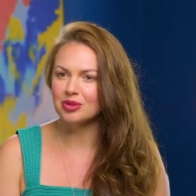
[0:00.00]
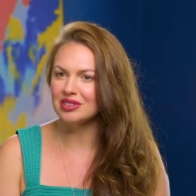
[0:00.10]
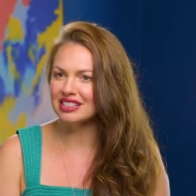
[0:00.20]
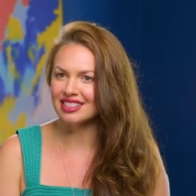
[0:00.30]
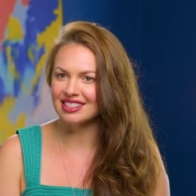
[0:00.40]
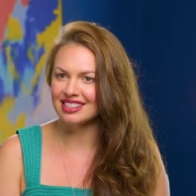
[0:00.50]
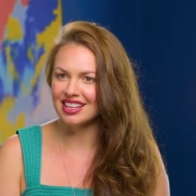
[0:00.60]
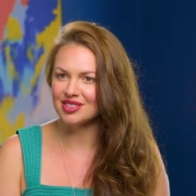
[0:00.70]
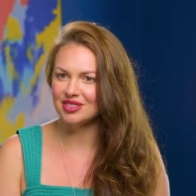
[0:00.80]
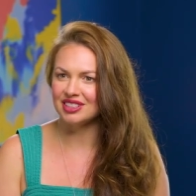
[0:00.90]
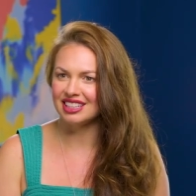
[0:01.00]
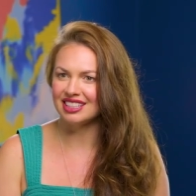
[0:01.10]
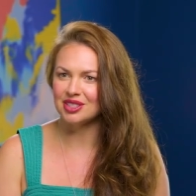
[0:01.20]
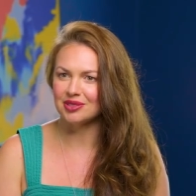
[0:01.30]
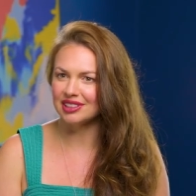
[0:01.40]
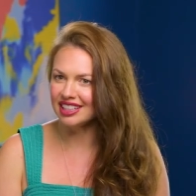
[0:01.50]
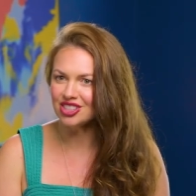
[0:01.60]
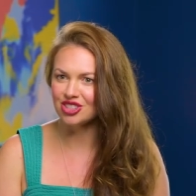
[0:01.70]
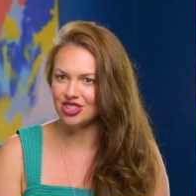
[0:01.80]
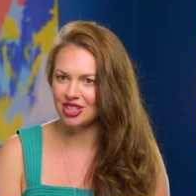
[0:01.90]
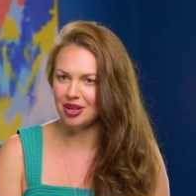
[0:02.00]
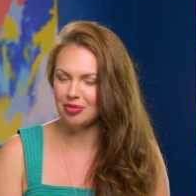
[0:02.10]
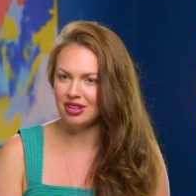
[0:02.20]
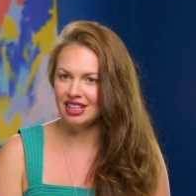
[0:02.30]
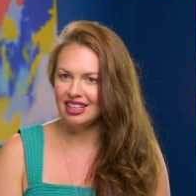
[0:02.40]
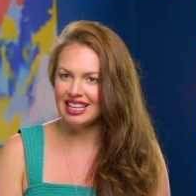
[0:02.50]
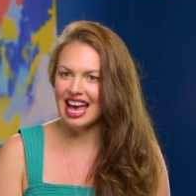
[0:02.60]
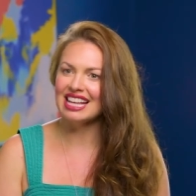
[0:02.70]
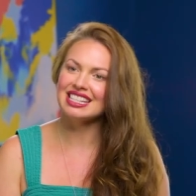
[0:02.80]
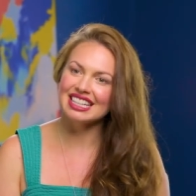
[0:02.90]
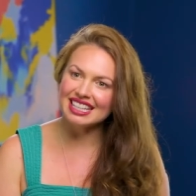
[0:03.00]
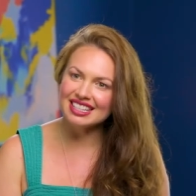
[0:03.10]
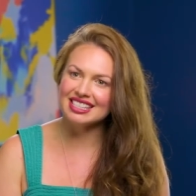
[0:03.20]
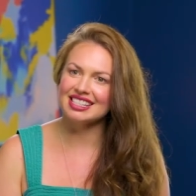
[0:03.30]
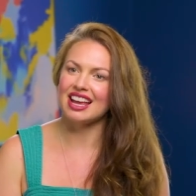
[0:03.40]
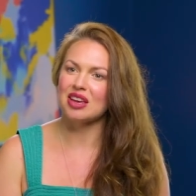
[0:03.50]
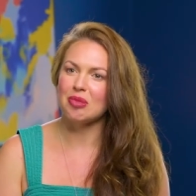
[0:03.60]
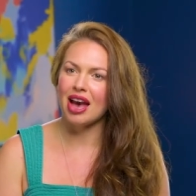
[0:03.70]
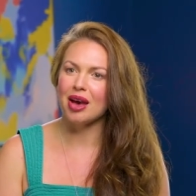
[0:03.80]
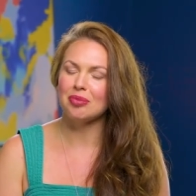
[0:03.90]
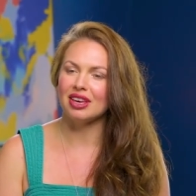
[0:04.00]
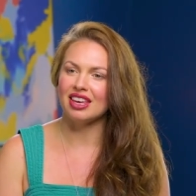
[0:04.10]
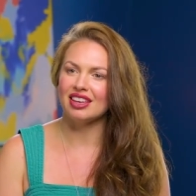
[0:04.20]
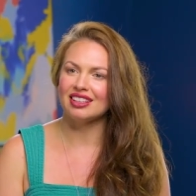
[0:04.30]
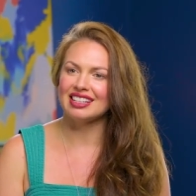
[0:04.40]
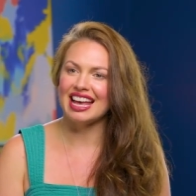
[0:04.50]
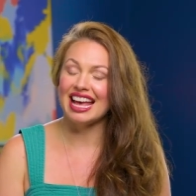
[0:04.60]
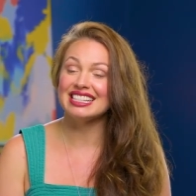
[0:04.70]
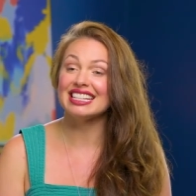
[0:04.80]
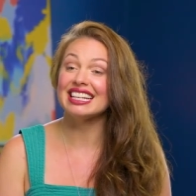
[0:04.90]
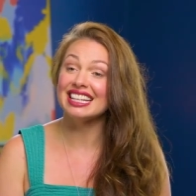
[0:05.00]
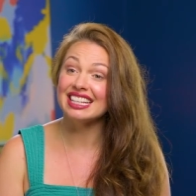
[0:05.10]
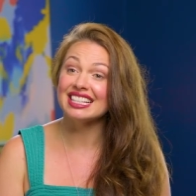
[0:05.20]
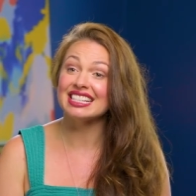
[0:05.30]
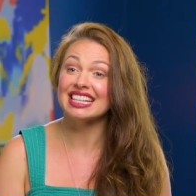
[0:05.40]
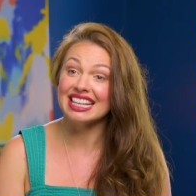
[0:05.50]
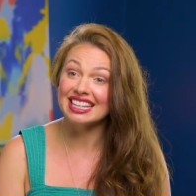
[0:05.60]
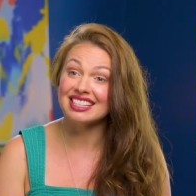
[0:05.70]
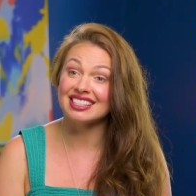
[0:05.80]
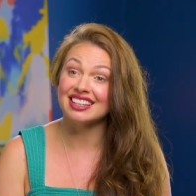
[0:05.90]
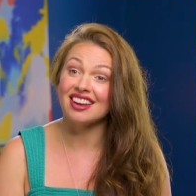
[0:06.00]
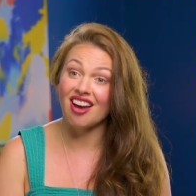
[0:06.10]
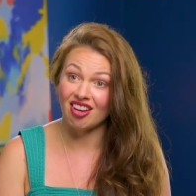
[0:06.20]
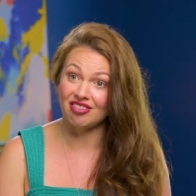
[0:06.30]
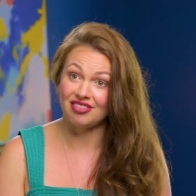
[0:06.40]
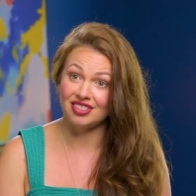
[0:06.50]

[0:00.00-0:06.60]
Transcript: to be successful in this relationship. As it is, I am happy. As it is, he is enough.